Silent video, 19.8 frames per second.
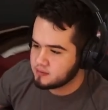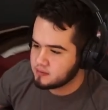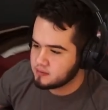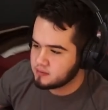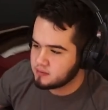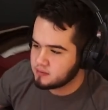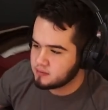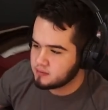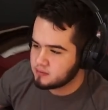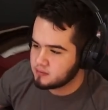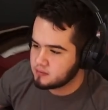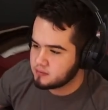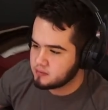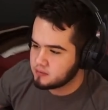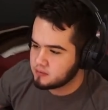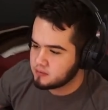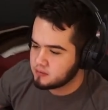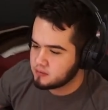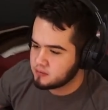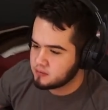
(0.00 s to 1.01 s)

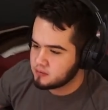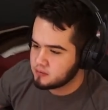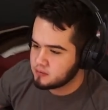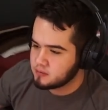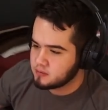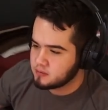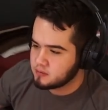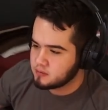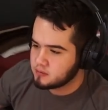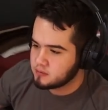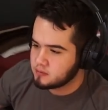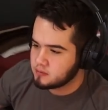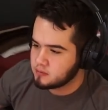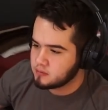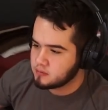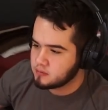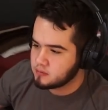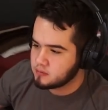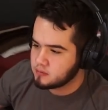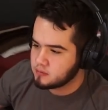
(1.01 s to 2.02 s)

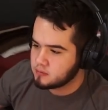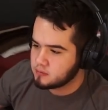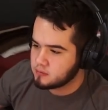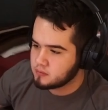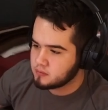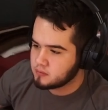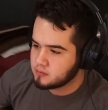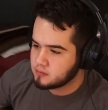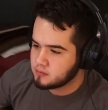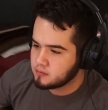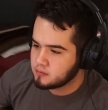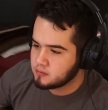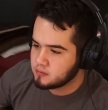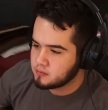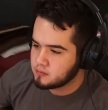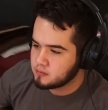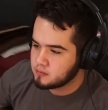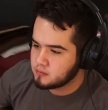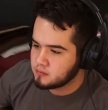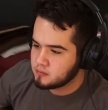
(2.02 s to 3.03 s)

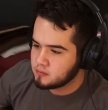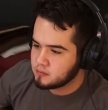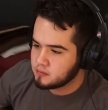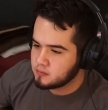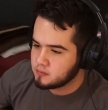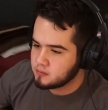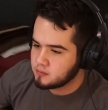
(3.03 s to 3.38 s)
Nothing is said.